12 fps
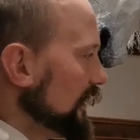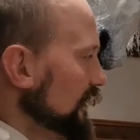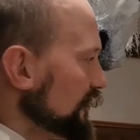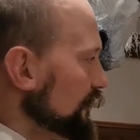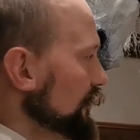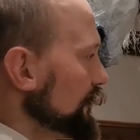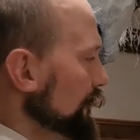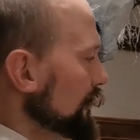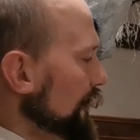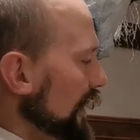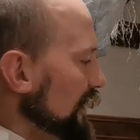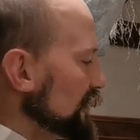So you
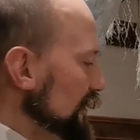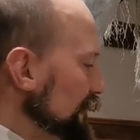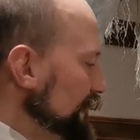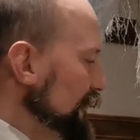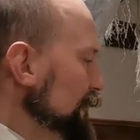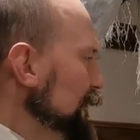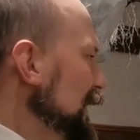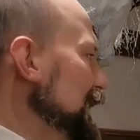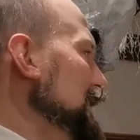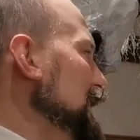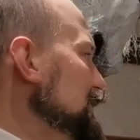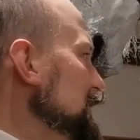will actually feel,
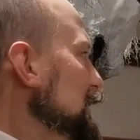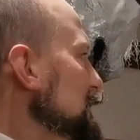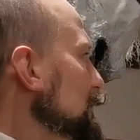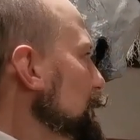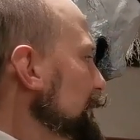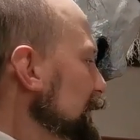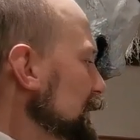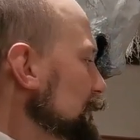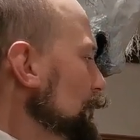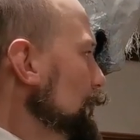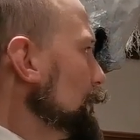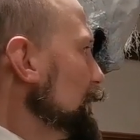I actually ended up feeling it
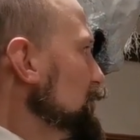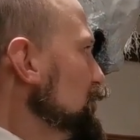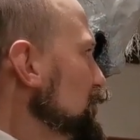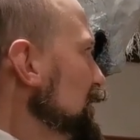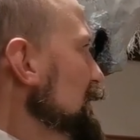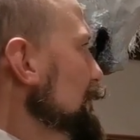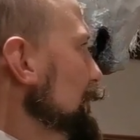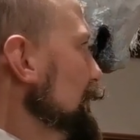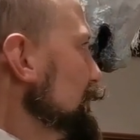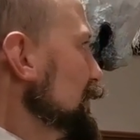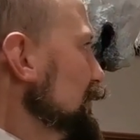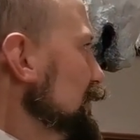more on my shin when I
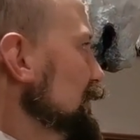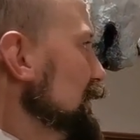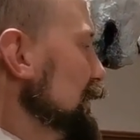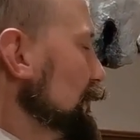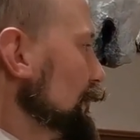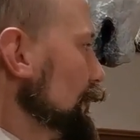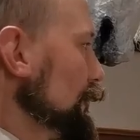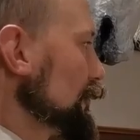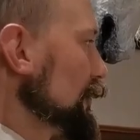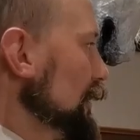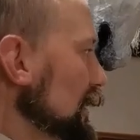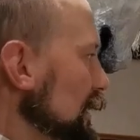was actually sitting on the
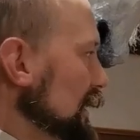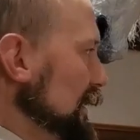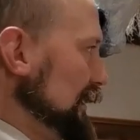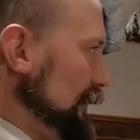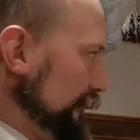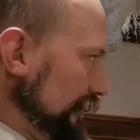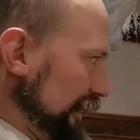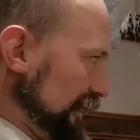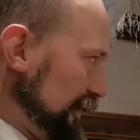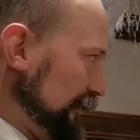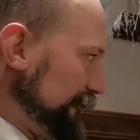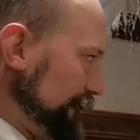horse. You
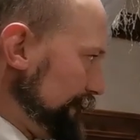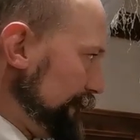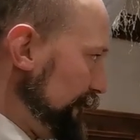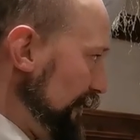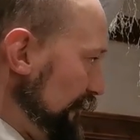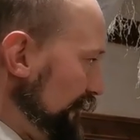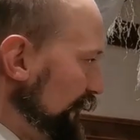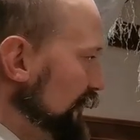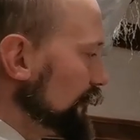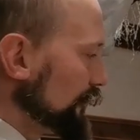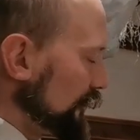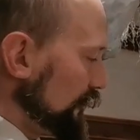actually
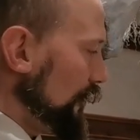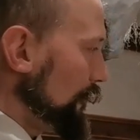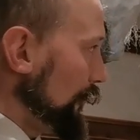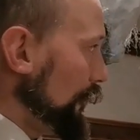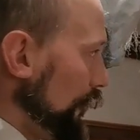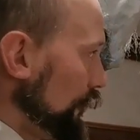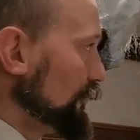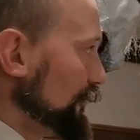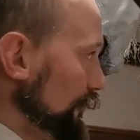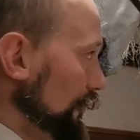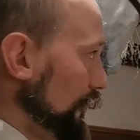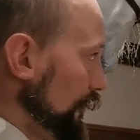feel the crupper on
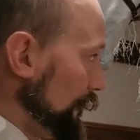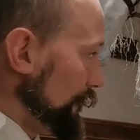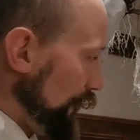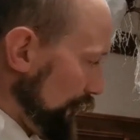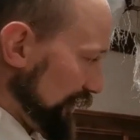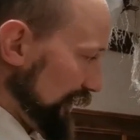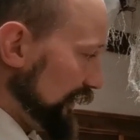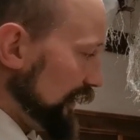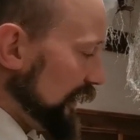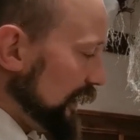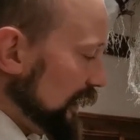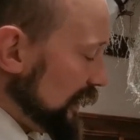your body,
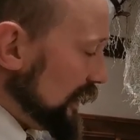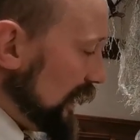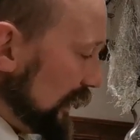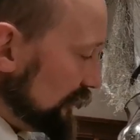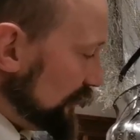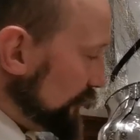and